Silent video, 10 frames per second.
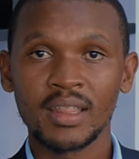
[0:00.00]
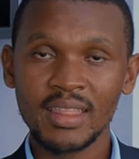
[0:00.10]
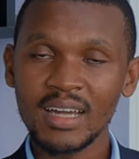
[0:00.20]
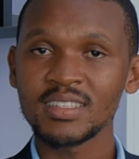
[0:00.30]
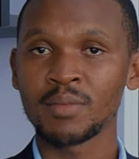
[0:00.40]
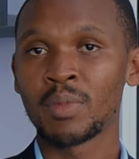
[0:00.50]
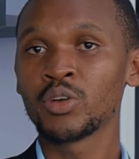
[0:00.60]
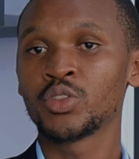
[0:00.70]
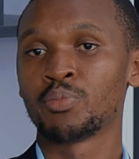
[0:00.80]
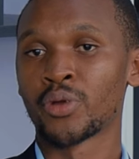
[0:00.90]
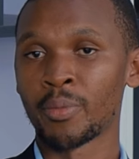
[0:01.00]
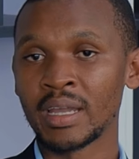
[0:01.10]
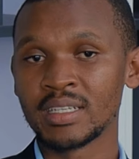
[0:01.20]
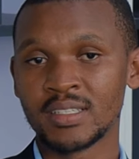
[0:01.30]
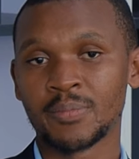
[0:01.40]
That's about
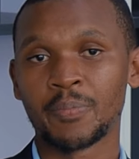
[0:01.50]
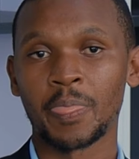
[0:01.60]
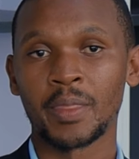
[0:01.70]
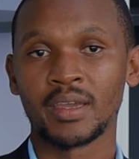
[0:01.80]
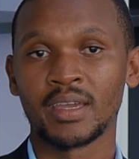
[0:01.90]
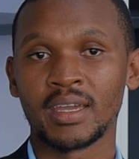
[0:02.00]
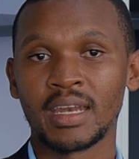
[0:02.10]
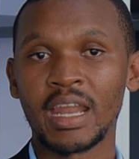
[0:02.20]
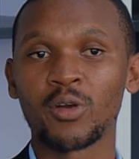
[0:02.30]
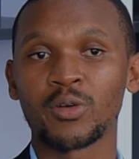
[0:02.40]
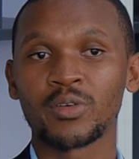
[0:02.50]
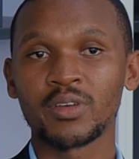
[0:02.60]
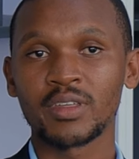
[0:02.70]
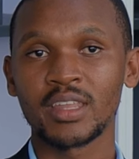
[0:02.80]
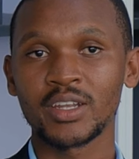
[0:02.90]
bromides. Mm -hmm. Now,
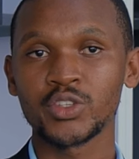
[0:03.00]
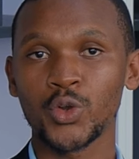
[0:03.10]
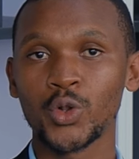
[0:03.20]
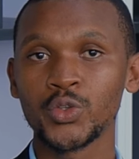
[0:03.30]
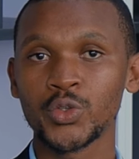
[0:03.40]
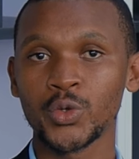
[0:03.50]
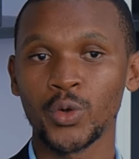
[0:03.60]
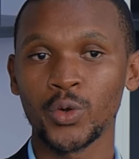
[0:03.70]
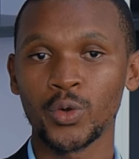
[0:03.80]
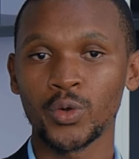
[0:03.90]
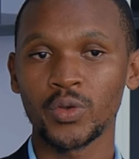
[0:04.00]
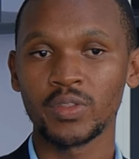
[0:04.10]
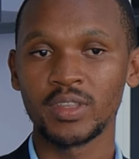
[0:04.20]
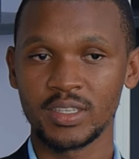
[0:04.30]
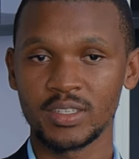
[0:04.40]
there is also
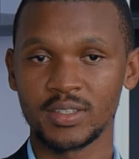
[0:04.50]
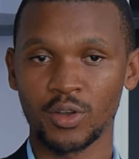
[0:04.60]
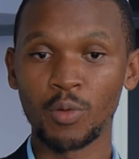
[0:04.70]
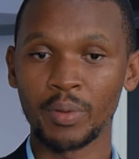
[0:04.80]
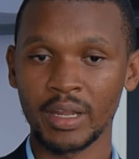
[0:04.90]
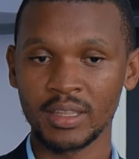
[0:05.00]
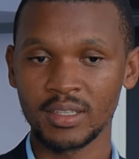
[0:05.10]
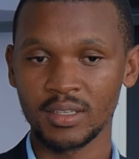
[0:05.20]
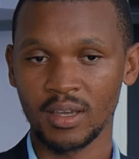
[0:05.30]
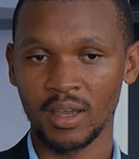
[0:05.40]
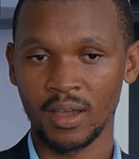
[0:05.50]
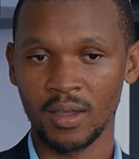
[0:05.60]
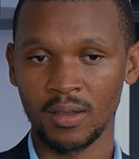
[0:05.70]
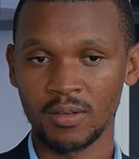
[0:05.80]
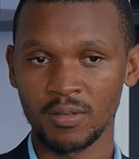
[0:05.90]
this component, uh,
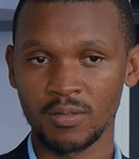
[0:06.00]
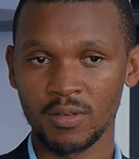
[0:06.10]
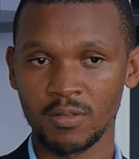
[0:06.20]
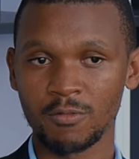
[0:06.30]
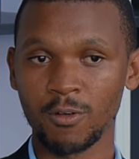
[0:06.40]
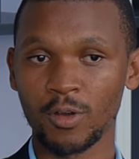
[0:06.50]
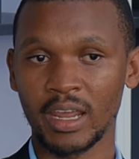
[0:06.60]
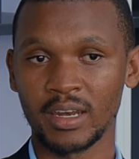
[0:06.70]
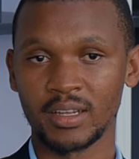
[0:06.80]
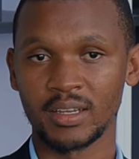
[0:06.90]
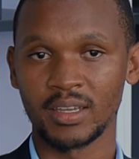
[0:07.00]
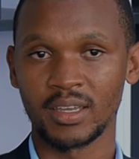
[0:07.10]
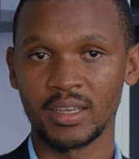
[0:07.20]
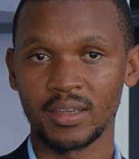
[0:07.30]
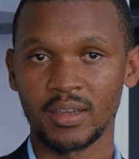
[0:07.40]
fluoride. Mm
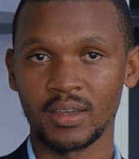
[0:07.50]
-hmm.